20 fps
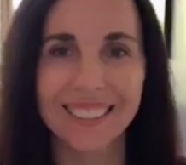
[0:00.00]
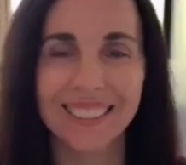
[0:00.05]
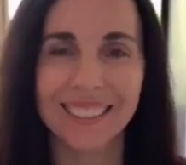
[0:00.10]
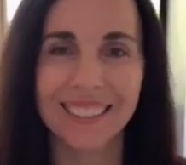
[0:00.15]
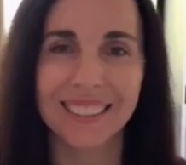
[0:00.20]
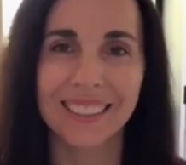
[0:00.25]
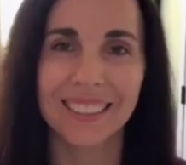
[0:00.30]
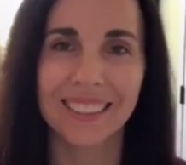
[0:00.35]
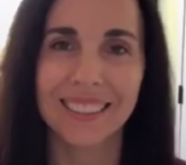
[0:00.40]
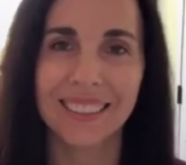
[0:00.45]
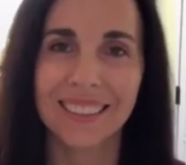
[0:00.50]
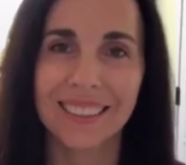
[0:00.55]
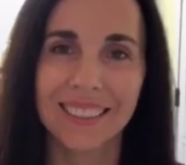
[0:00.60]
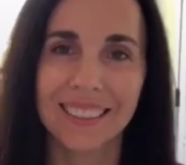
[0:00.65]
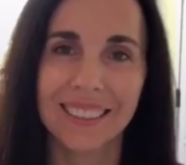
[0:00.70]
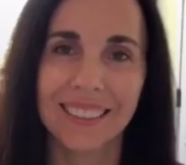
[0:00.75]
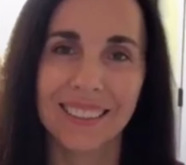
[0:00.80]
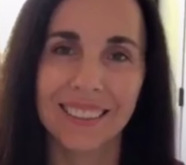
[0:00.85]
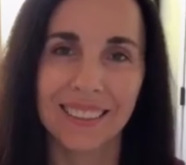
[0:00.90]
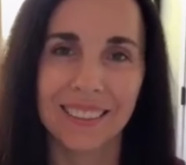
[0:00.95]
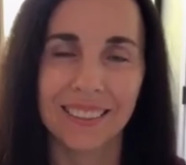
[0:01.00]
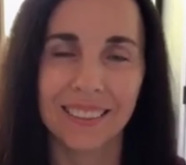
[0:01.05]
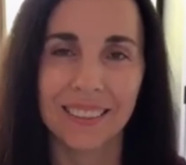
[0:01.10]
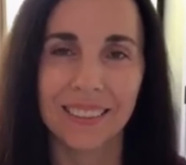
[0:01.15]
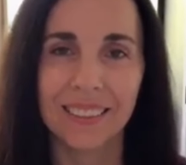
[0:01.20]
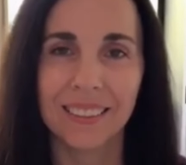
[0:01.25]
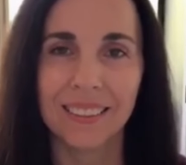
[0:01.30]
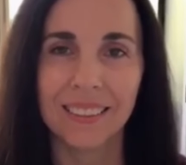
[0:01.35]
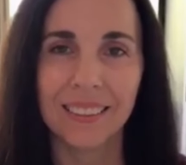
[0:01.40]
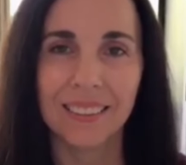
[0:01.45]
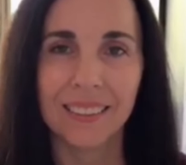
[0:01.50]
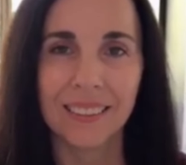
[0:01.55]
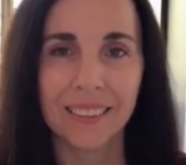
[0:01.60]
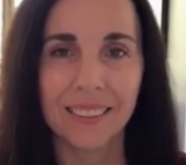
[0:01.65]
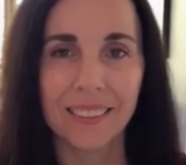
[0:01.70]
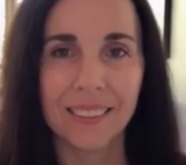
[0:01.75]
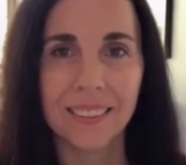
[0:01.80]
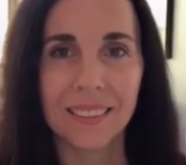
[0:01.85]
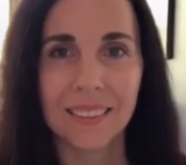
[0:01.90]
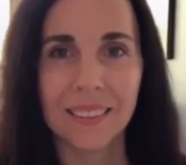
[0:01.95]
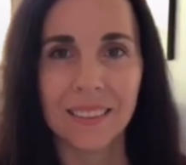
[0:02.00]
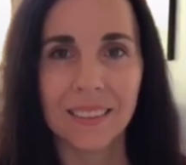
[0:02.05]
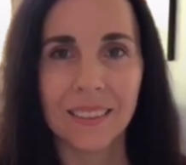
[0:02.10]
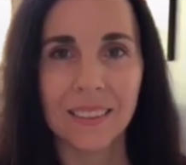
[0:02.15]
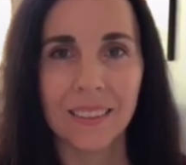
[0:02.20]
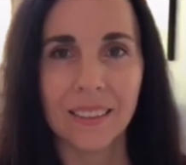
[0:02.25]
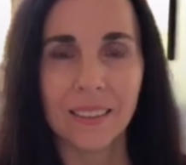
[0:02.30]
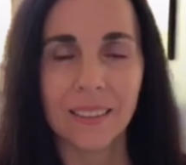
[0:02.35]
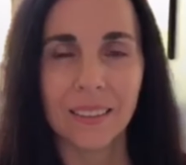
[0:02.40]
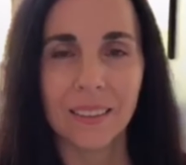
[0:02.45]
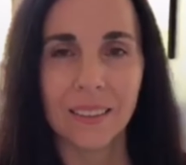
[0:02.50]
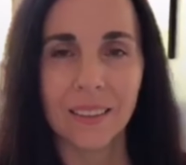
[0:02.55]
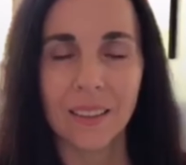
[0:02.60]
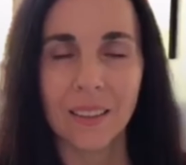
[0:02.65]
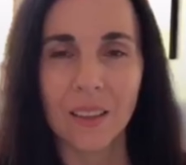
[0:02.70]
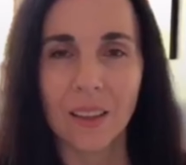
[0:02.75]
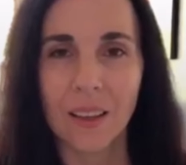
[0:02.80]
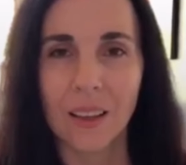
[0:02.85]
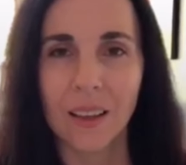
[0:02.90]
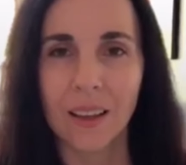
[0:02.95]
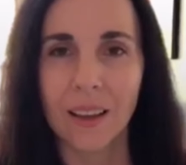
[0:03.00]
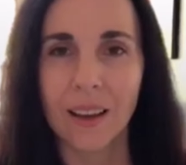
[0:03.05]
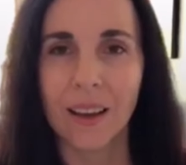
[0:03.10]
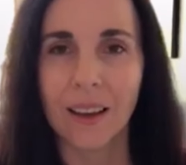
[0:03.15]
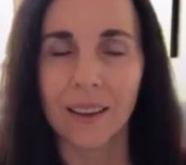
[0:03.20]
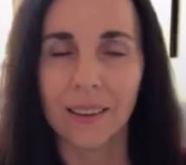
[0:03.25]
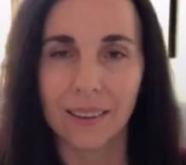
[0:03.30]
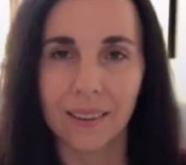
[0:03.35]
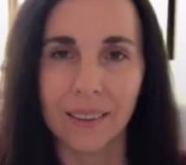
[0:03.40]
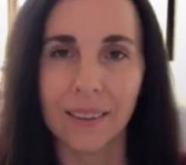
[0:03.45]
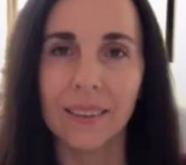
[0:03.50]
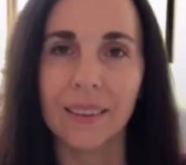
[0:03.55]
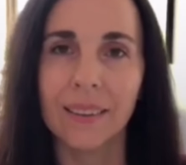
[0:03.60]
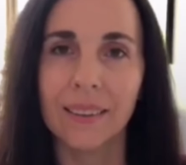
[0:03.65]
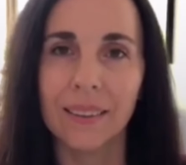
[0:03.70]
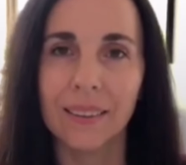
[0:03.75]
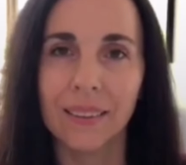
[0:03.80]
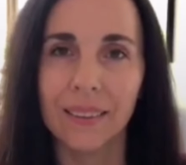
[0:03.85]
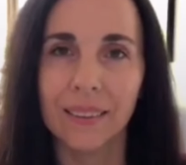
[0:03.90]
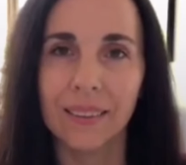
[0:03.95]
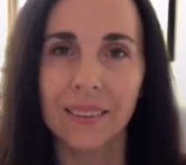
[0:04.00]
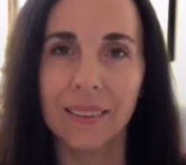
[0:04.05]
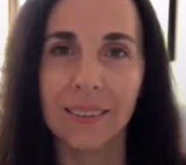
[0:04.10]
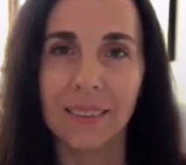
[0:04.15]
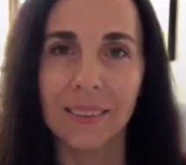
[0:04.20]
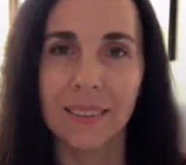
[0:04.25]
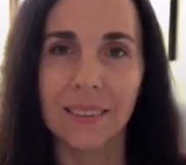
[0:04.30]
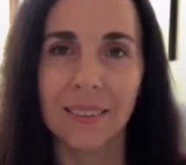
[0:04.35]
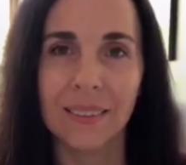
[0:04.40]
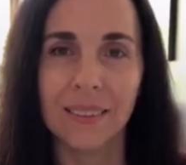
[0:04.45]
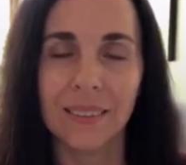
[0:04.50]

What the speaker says: [no speech]